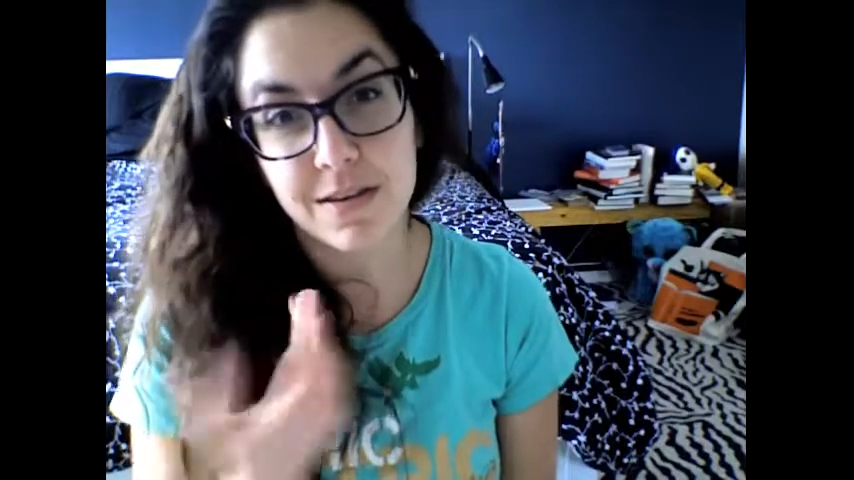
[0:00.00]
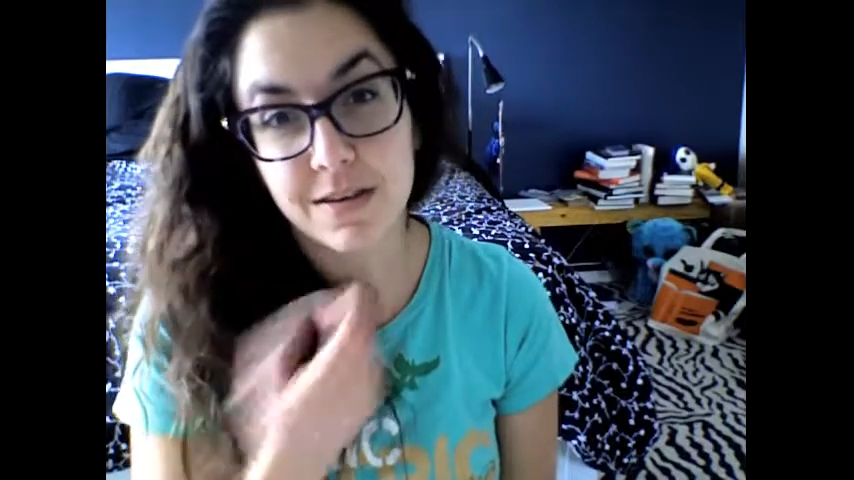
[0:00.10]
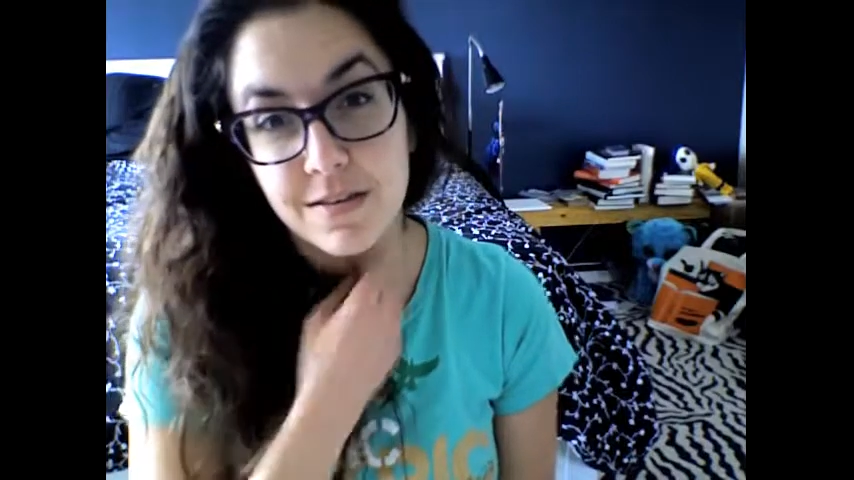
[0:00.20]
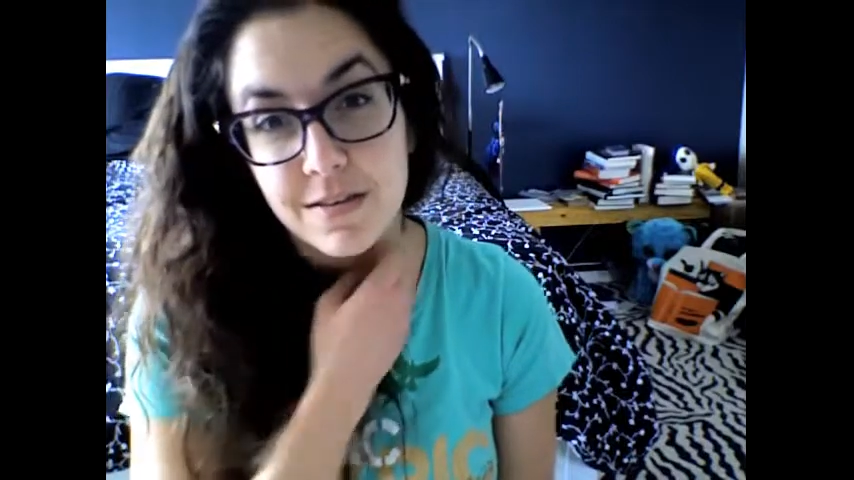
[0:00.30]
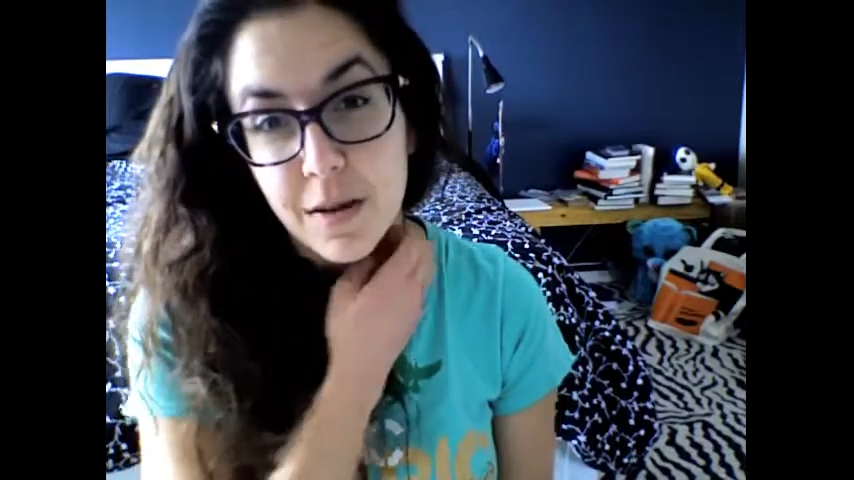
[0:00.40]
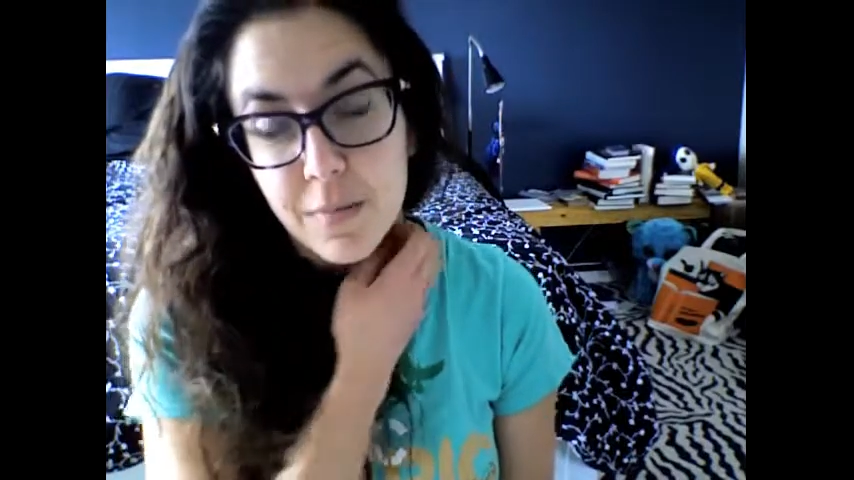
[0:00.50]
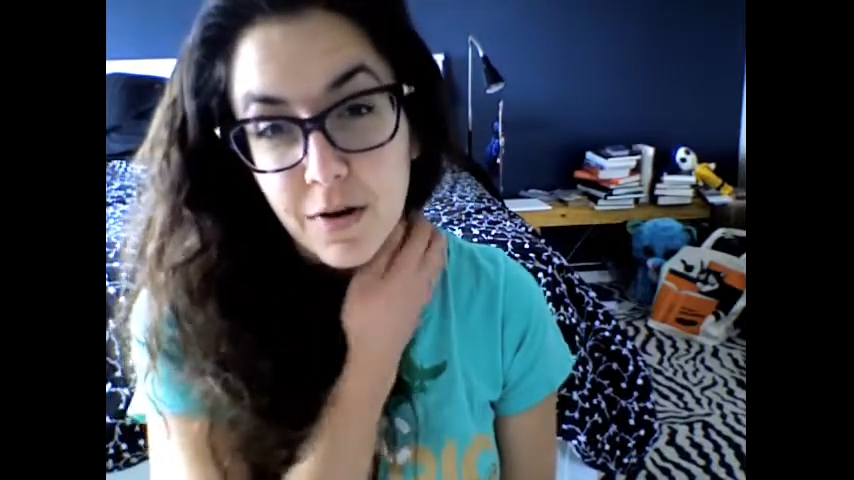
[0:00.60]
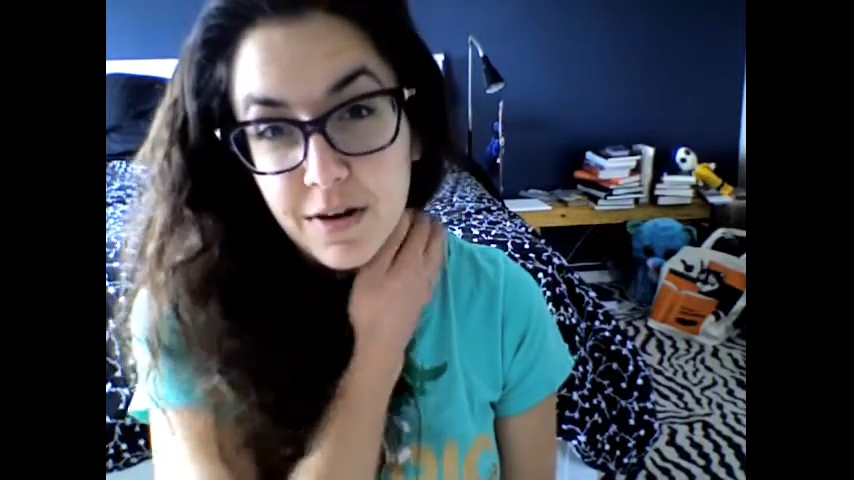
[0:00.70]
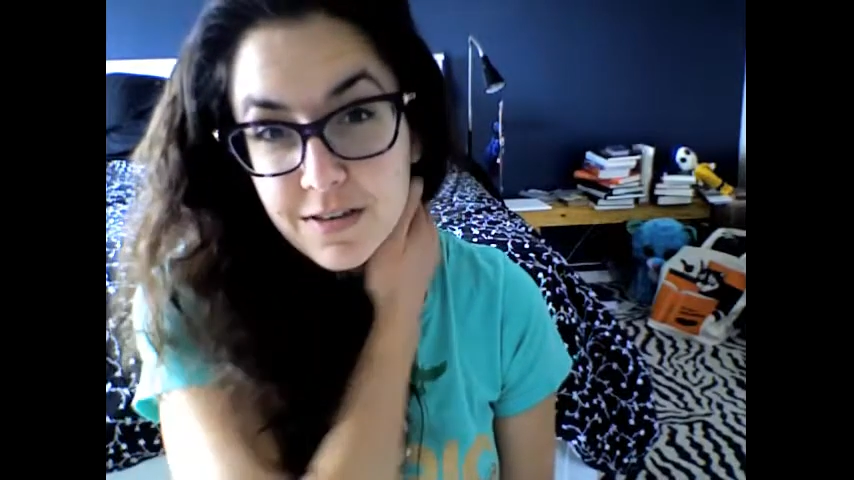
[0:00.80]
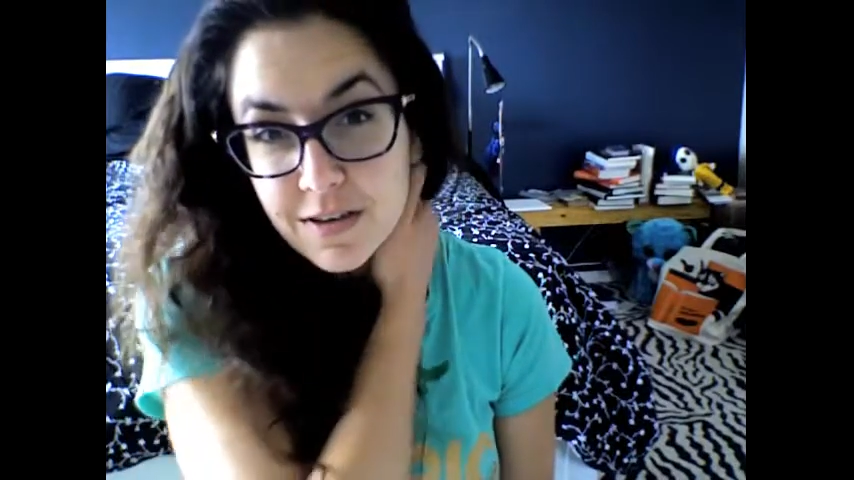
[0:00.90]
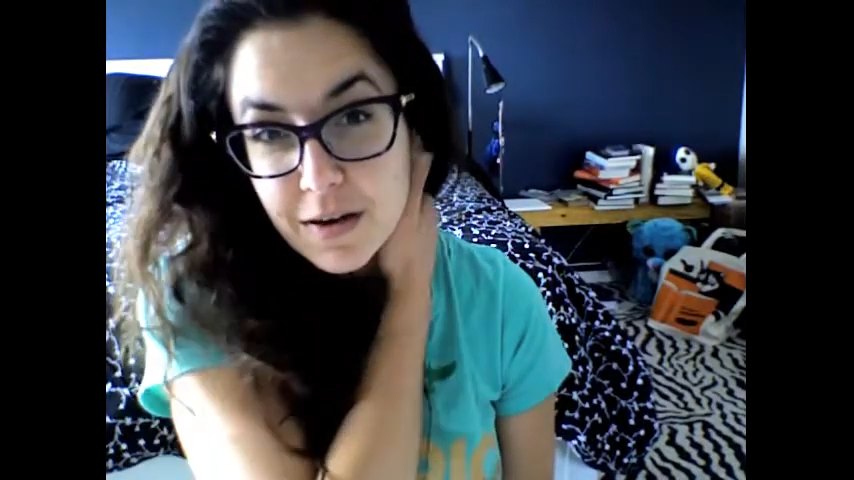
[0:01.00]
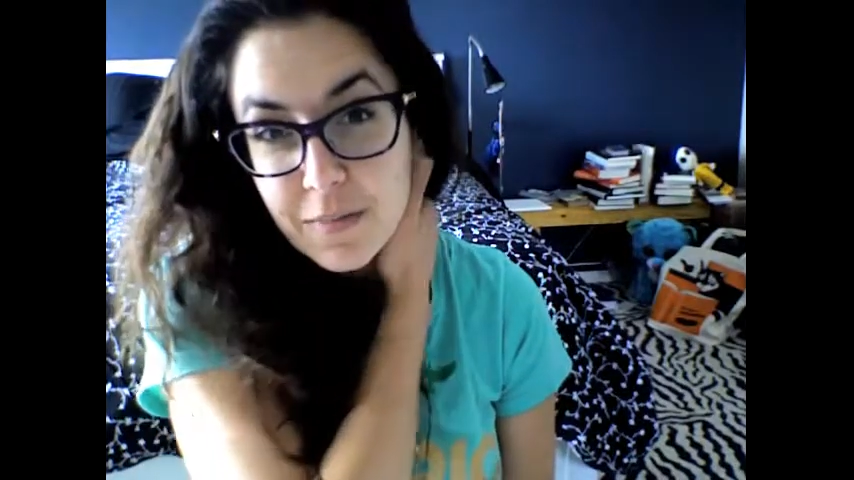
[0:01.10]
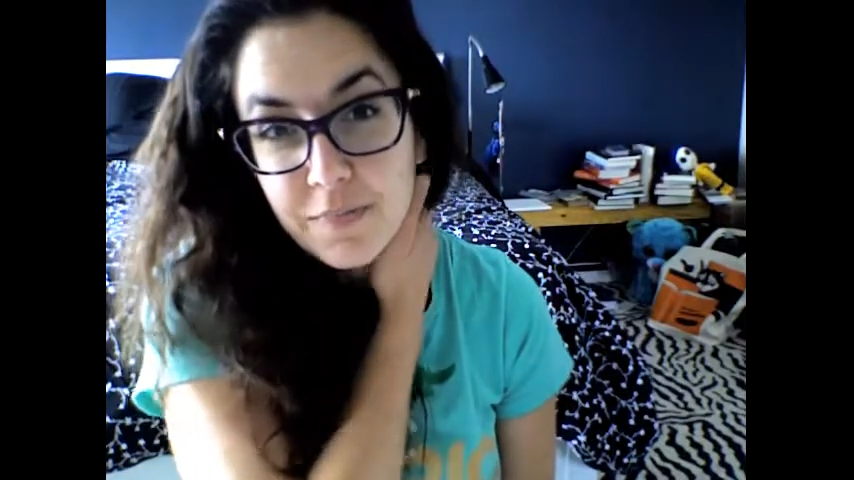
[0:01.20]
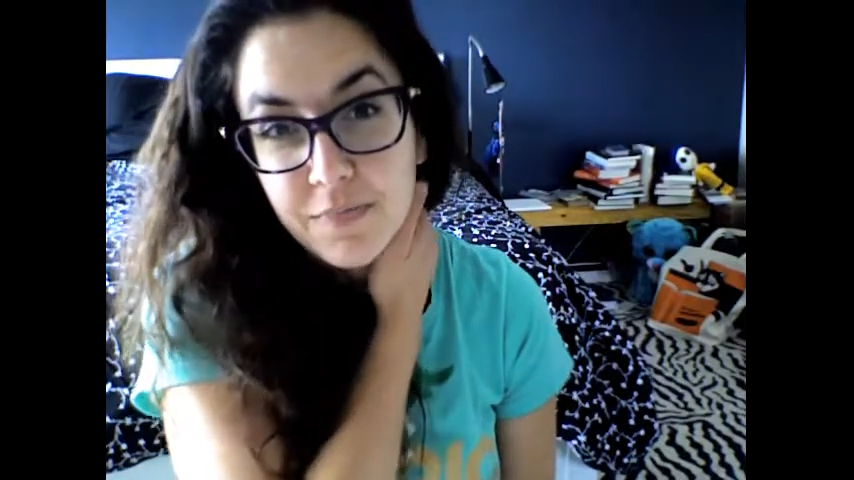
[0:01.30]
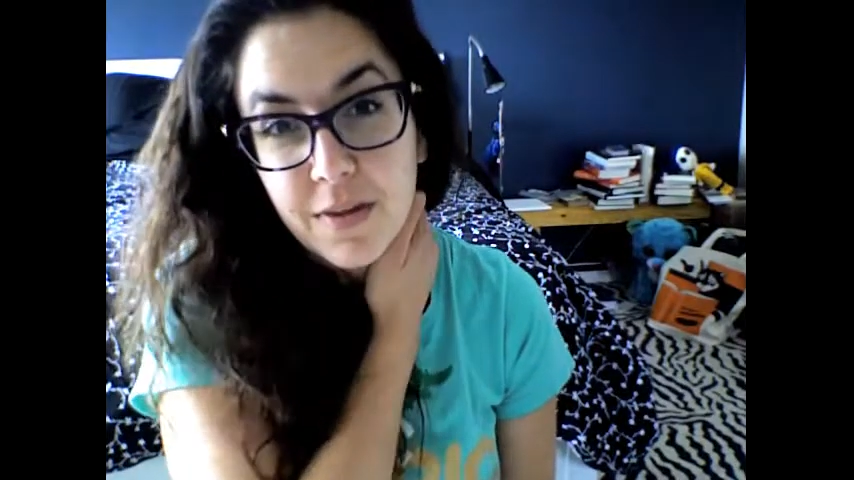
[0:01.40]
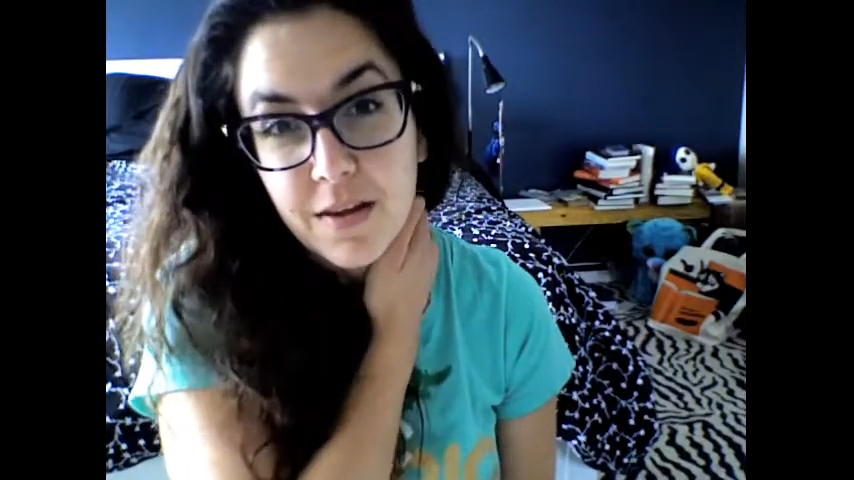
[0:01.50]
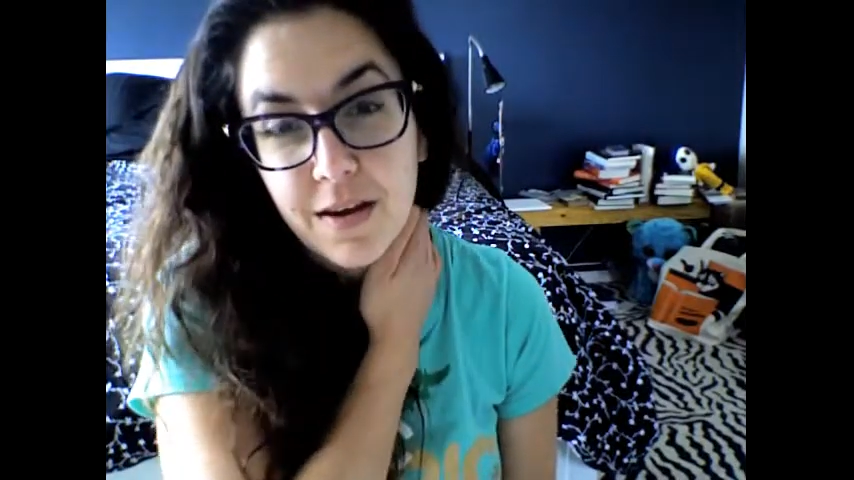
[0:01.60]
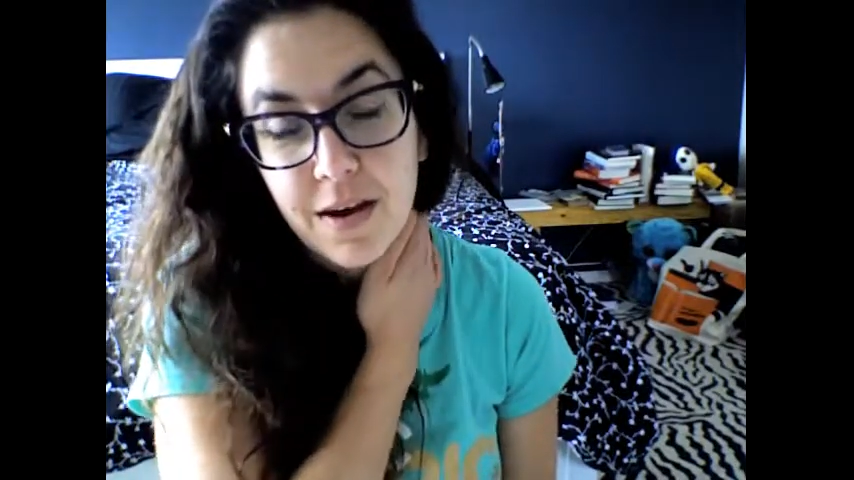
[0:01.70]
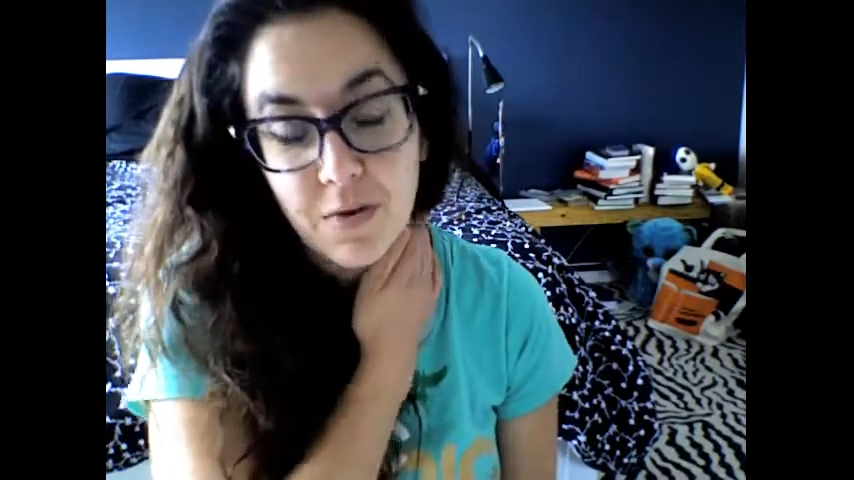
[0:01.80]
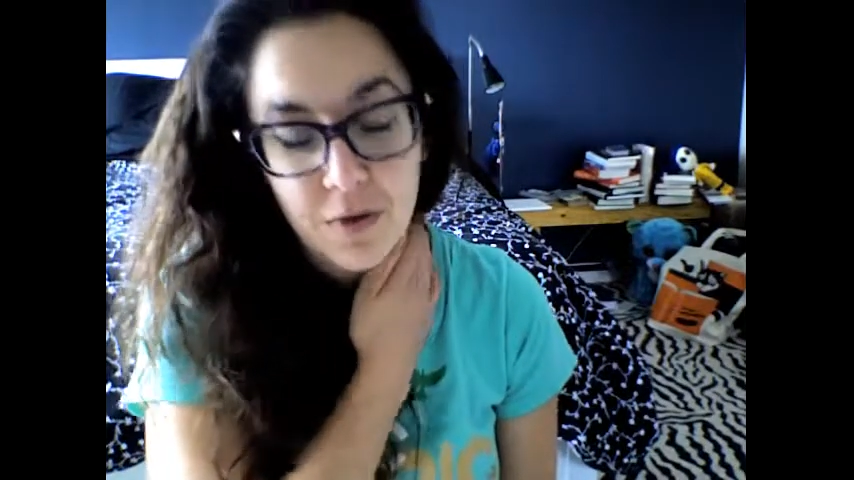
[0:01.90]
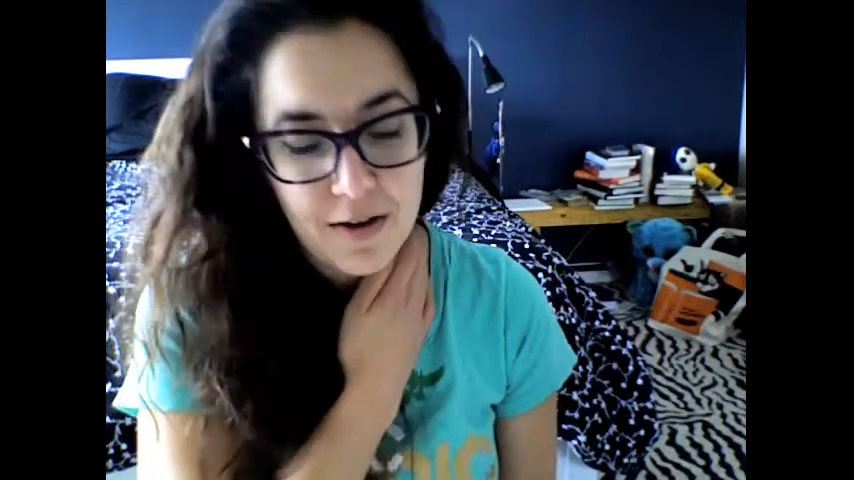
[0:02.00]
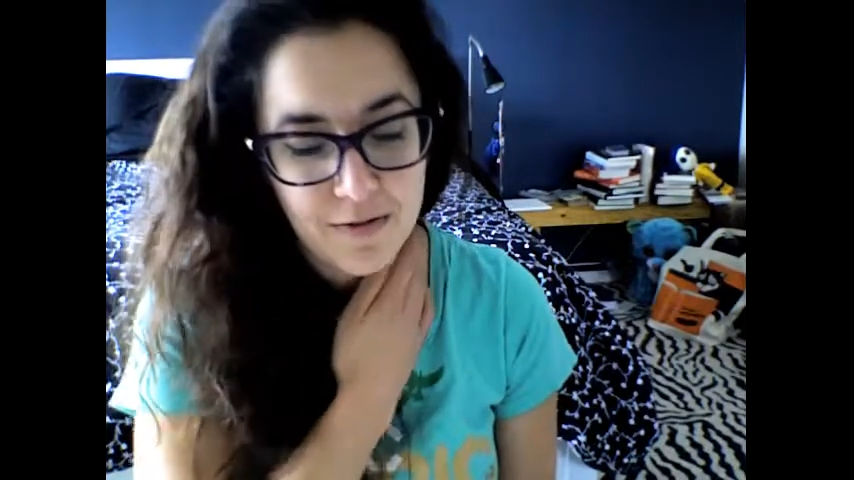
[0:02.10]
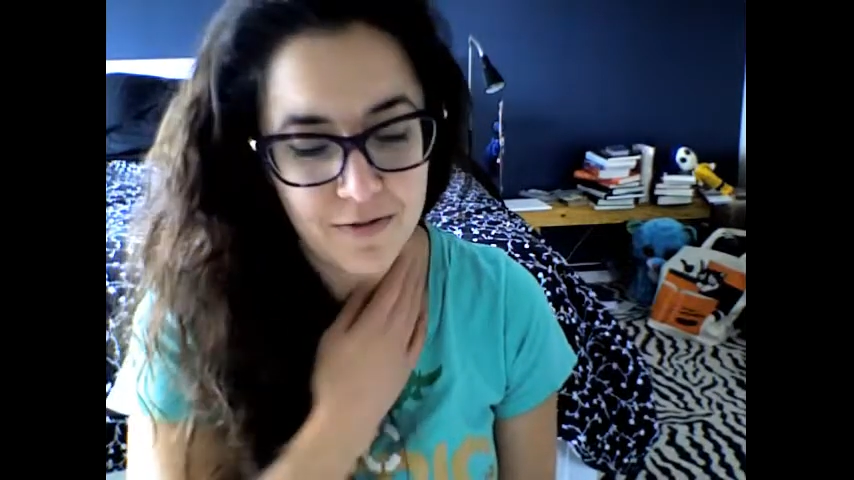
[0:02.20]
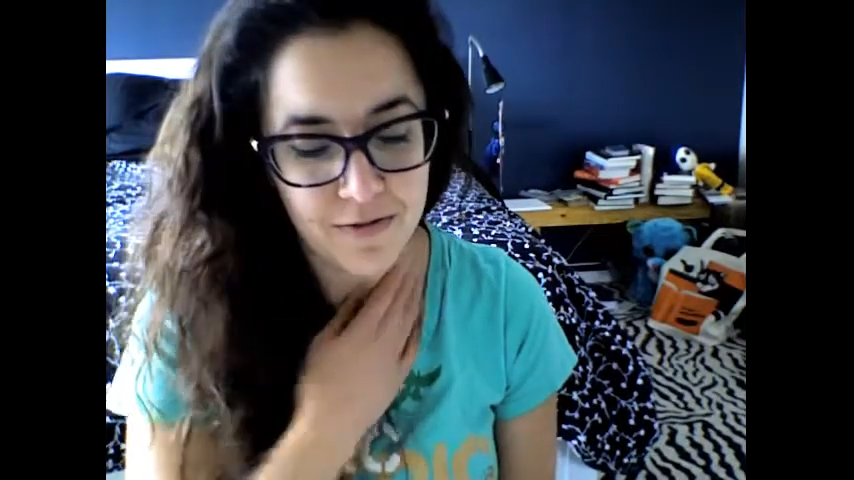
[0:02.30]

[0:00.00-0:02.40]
because I'm not I don't have